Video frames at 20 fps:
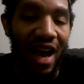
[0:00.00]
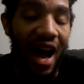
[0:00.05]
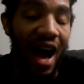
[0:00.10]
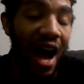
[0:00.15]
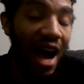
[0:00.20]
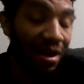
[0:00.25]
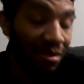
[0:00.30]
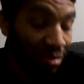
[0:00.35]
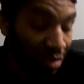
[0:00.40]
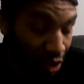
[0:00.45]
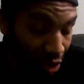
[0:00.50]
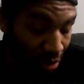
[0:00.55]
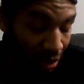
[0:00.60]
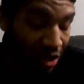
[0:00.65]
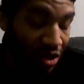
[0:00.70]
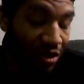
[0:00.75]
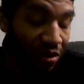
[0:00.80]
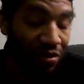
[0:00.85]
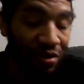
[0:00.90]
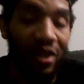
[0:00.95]
I'm so
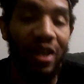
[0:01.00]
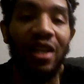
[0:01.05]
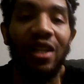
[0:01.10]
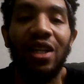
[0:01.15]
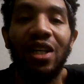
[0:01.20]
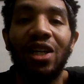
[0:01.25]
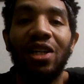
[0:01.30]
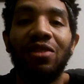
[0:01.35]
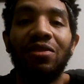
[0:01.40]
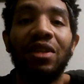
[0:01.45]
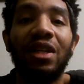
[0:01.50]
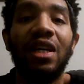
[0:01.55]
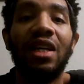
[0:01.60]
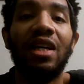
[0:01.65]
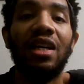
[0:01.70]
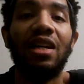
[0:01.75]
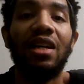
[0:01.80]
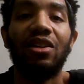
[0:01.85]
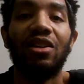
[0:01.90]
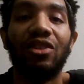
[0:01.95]
much a fan of,
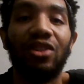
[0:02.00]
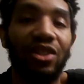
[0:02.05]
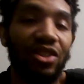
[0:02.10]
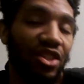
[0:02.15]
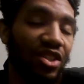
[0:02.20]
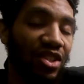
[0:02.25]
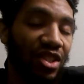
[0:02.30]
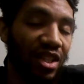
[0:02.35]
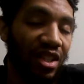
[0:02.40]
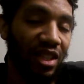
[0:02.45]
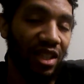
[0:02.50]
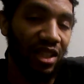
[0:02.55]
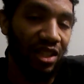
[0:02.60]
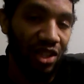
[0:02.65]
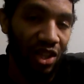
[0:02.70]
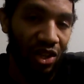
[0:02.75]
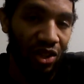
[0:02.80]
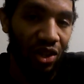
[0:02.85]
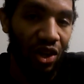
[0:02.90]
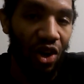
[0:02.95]
or just the
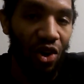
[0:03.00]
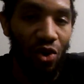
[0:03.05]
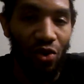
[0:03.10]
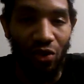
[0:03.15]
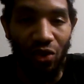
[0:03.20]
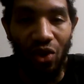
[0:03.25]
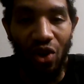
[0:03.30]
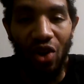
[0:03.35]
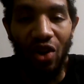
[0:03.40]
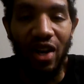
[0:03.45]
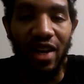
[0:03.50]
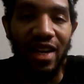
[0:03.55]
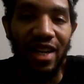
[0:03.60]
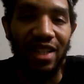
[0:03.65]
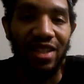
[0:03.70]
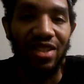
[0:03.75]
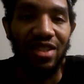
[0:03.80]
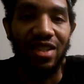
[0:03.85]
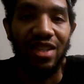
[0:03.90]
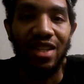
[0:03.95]
you know the overall
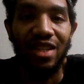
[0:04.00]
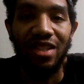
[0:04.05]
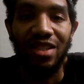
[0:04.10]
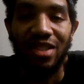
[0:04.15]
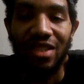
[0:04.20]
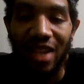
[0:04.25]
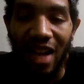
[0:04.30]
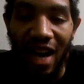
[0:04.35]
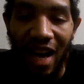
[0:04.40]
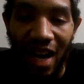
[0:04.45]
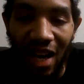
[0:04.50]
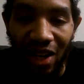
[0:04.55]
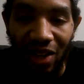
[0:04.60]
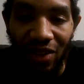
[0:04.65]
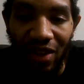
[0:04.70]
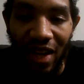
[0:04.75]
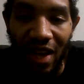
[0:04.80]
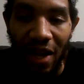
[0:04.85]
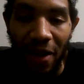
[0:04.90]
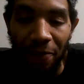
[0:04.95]
NXT
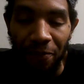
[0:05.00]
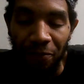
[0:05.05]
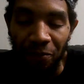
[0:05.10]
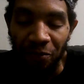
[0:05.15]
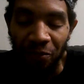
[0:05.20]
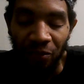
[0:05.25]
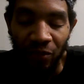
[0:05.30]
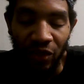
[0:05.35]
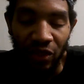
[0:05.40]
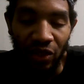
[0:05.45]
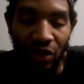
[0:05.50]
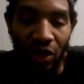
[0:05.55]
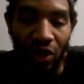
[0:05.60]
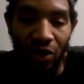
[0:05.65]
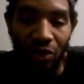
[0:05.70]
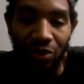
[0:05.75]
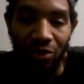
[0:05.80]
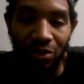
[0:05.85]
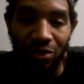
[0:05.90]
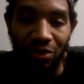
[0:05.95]
style that you
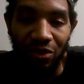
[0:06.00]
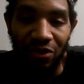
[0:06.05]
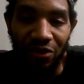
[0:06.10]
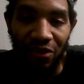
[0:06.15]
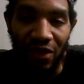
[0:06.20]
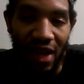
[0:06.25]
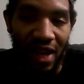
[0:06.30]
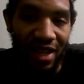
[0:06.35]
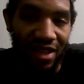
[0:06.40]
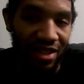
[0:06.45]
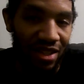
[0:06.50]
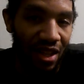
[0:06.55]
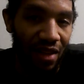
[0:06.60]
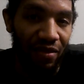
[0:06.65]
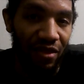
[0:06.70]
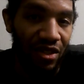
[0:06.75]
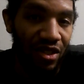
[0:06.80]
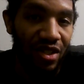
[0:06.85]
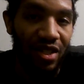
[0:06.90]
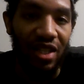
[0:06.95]
know fans
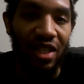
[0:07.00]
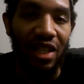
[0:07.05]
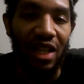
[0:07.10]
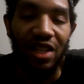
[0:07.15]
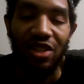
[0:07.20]
love to see.